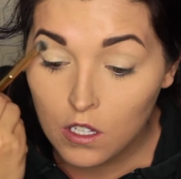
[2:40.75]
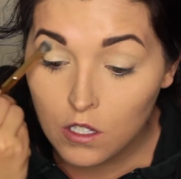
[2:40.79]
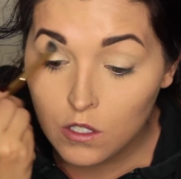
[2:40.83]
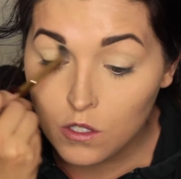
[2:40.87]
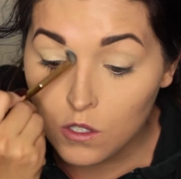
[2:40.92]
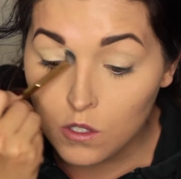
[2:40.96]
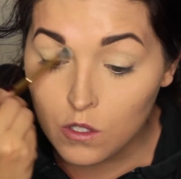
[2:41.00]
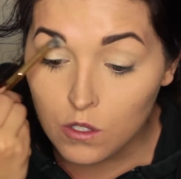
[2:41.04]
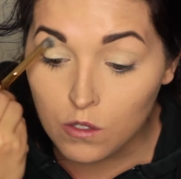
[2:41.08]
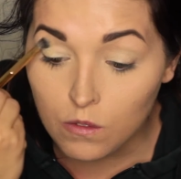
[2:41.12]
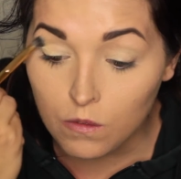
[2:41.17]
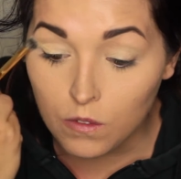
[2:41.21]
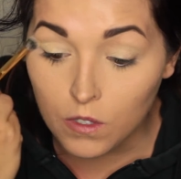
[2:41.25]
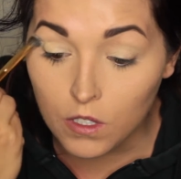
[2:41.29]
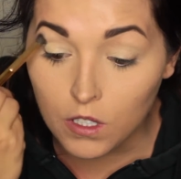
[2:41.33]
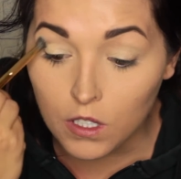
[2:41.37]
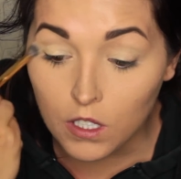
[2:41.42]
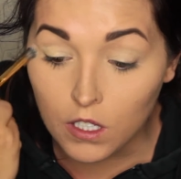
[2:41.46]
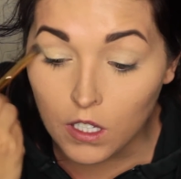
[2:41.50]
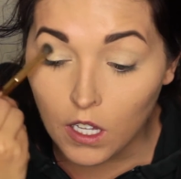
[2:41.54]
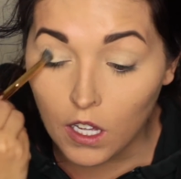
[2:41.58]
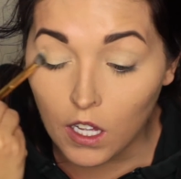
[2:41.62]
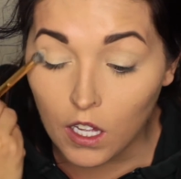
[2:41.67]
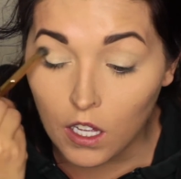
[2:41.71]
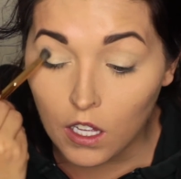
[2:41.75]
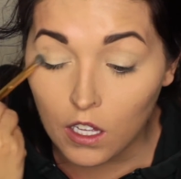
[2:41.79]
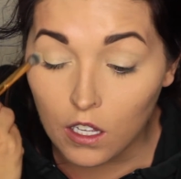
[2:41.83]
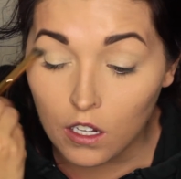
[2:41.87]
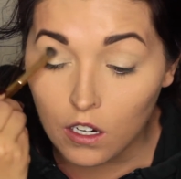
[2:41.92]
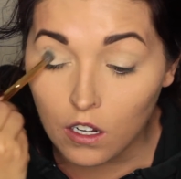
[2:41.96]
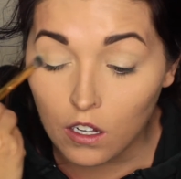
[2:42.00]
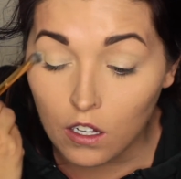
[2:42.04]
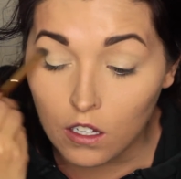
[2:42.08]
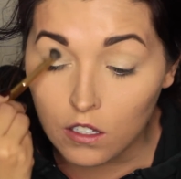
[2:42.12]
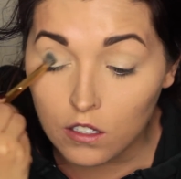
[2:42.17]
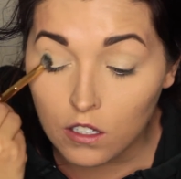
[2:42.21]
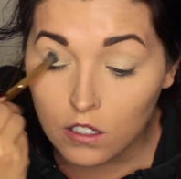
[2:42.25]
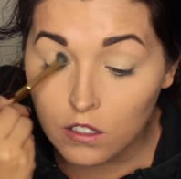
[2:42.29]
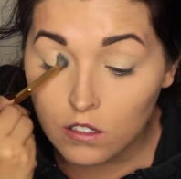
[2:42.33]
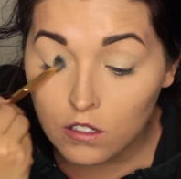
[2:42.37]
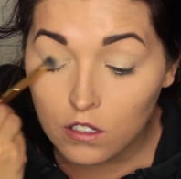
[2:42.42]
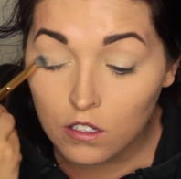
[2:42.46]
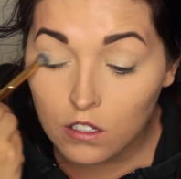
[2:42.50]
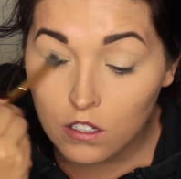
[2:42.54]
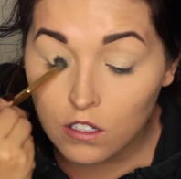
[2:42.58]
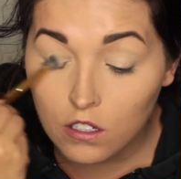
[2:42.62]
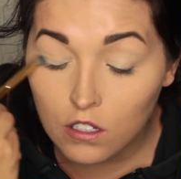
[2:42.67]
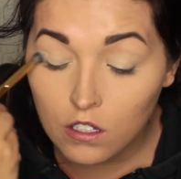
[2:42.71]
just to really get it all
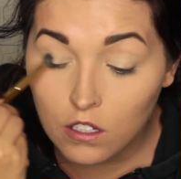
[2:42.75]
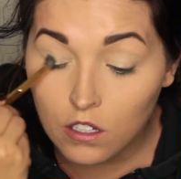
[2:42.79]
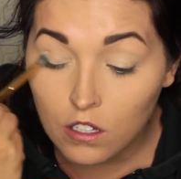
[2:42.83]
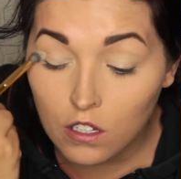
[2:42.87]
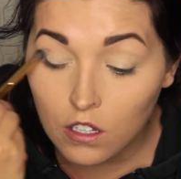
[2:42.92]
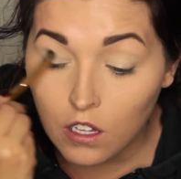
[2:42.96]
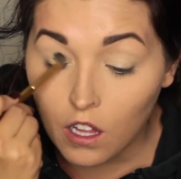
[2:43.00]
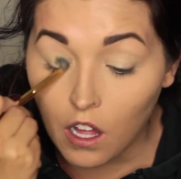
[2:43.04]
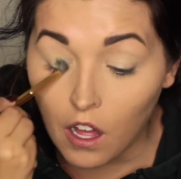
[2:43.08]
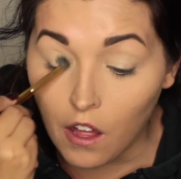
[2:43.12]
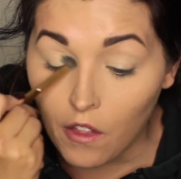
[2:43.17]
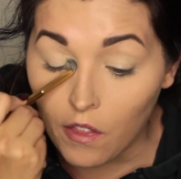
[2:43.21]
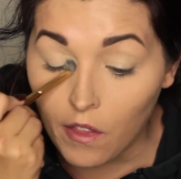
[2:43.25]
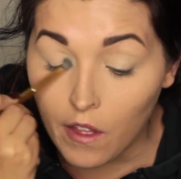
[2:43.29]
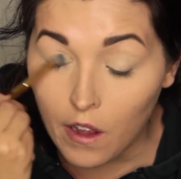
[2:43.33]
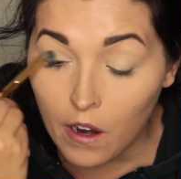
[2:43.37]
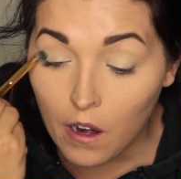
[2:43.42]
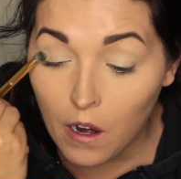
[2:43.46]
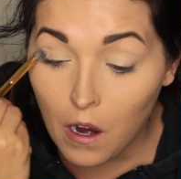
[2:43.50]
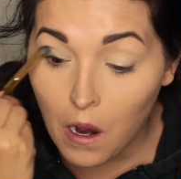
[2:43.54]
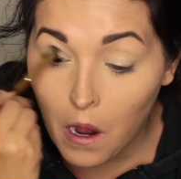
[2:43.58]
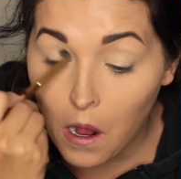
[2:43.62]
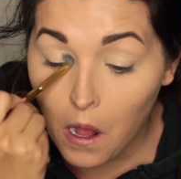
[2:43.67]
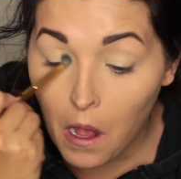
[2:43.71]
on there.